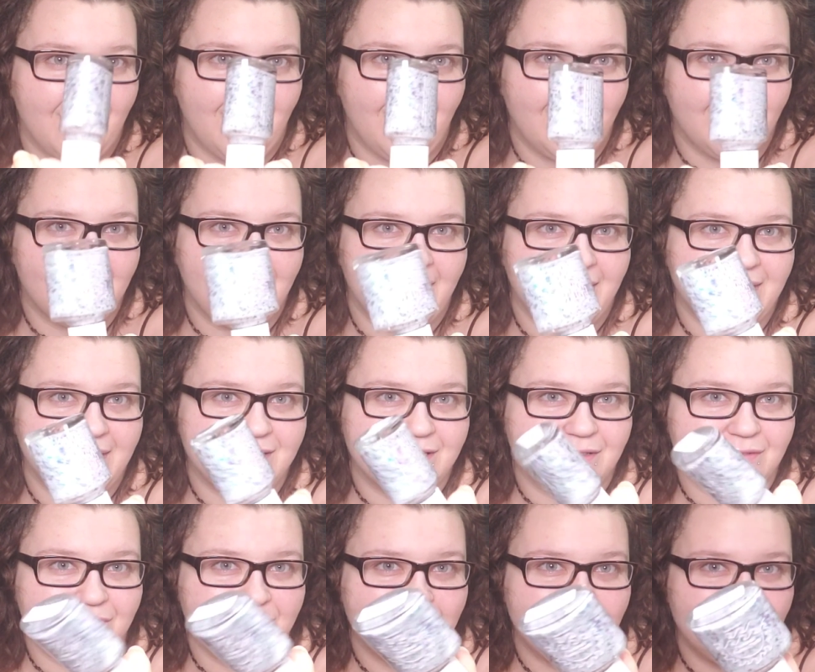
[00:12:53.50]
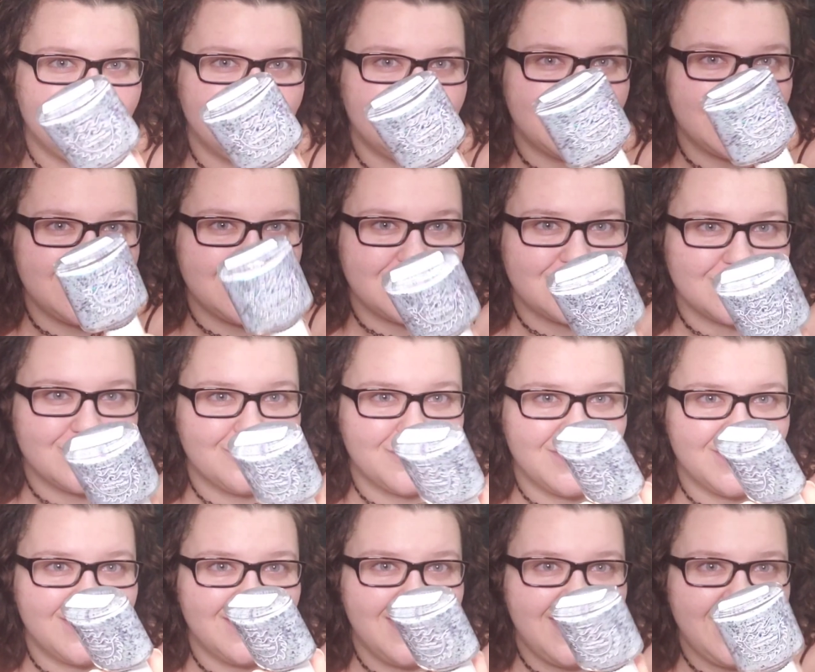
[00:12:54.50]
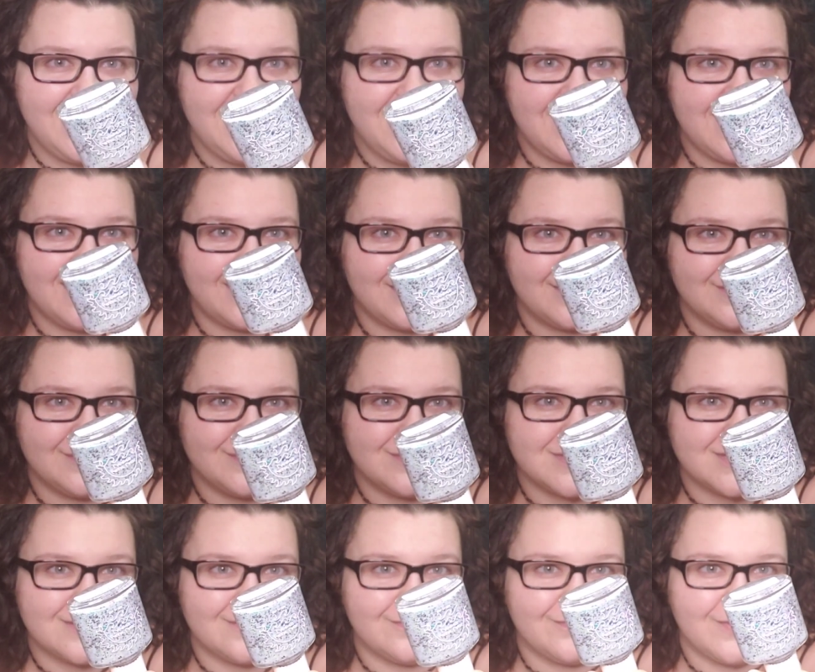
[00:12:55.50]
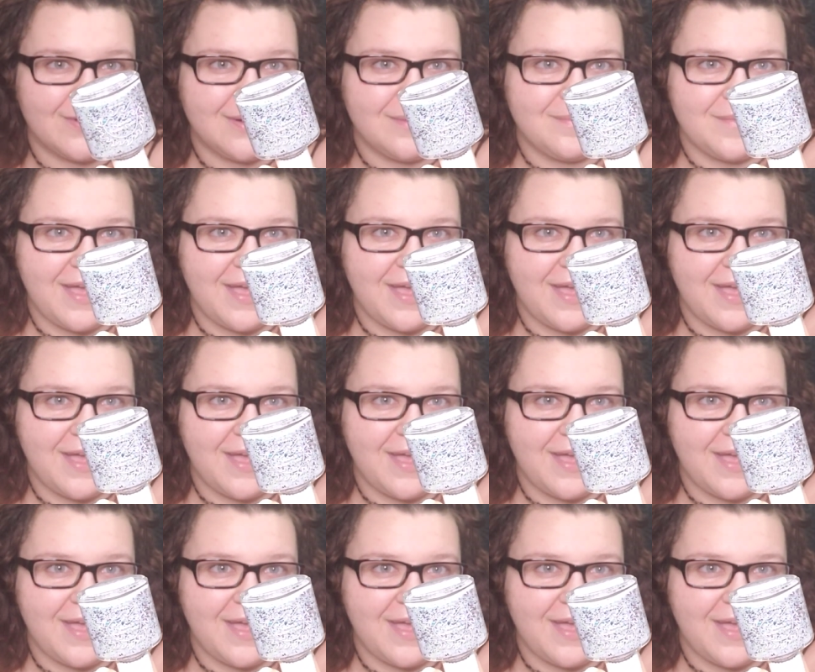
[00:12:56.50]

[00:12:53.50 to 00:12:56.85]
all kinds of juicy shimmer. It goes from